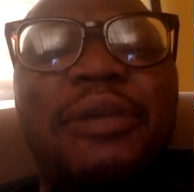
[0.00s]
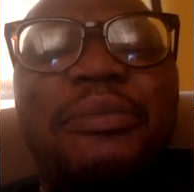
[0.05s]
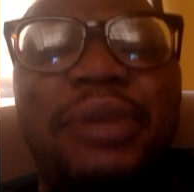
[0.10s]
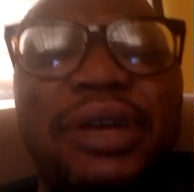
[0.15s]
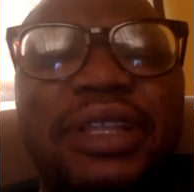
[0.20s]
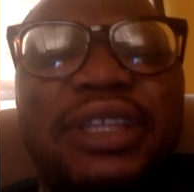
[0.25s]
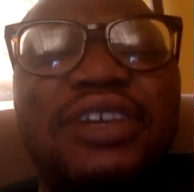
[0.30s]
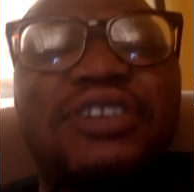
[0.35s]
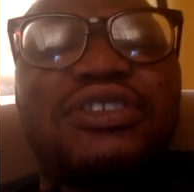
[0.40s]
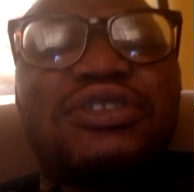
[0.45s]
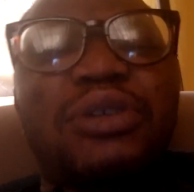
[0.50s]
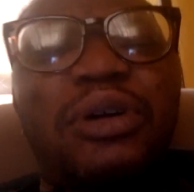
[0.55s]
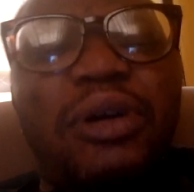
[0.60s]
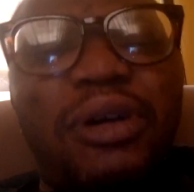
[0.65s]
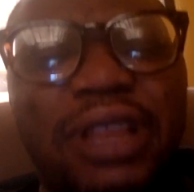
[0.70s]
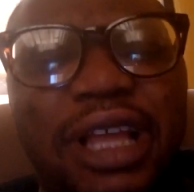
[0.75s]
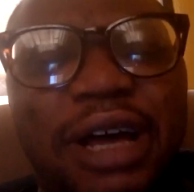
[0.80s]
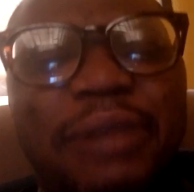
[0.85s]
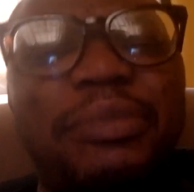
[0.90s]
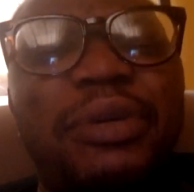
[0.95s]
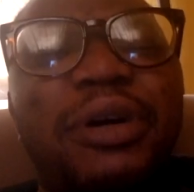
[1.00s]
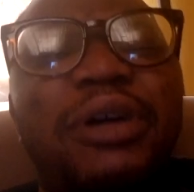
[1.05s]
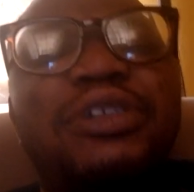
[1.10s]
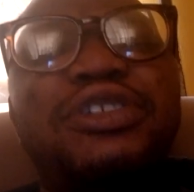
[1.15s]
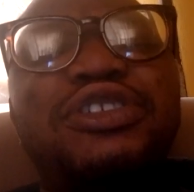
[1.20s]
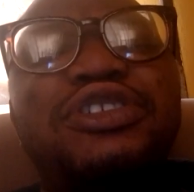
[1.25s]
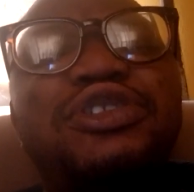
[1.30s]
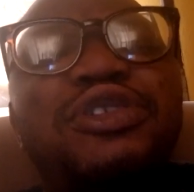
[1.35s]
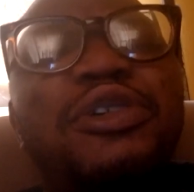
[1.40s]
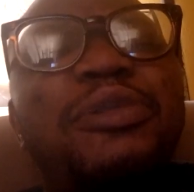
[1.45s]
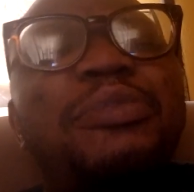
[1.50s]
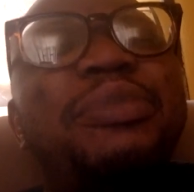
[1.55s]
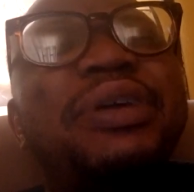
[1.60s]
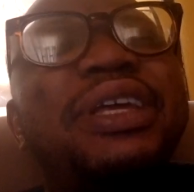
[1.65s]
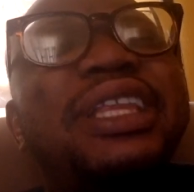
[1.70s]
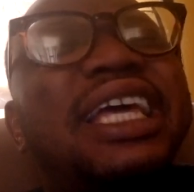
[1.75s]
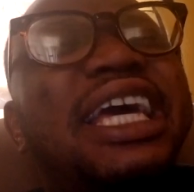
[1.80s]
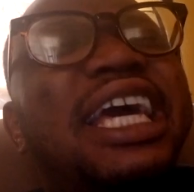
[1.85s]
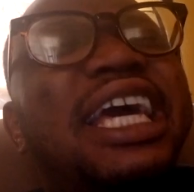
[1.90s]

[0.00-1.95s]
but it's all about you being